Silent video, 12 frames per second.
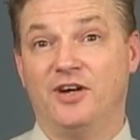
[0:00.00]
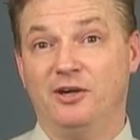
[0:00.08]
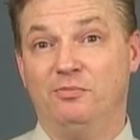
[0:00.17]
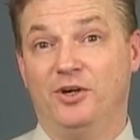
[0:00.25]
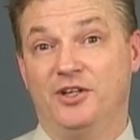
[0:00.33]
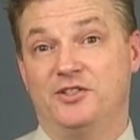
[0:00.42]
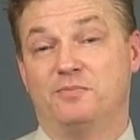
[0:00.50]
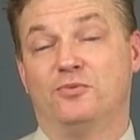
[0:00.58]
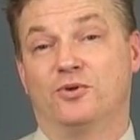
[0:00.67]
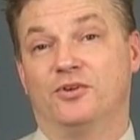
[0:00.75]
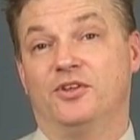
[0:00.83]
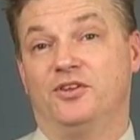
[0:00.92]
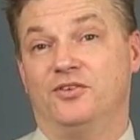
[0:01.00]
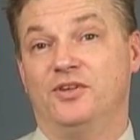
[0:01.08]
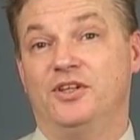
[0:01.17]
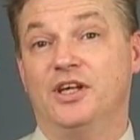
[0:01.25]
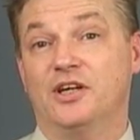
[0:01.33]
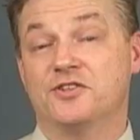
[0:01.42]
vibrates more than
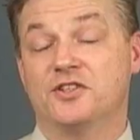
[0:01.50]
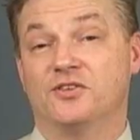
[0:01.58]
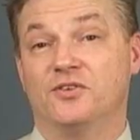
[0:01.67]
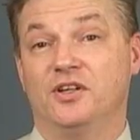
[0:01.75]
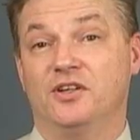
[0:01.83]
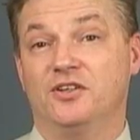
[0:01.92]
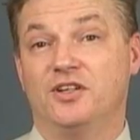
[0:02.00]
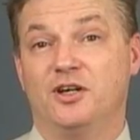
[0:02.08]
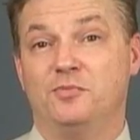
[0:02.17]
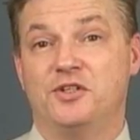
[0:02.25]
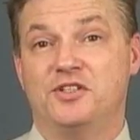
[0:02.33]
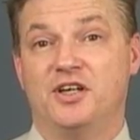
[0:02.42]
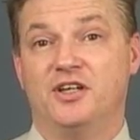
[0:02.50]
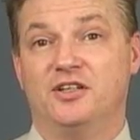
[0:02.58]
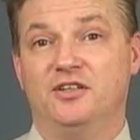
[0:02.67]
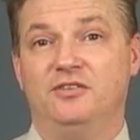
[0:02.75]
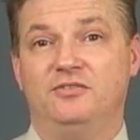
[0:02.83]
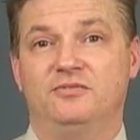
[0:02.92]
3,300 times a
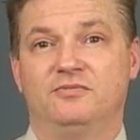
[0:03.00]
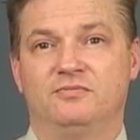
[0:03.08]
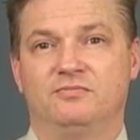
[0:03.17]
second?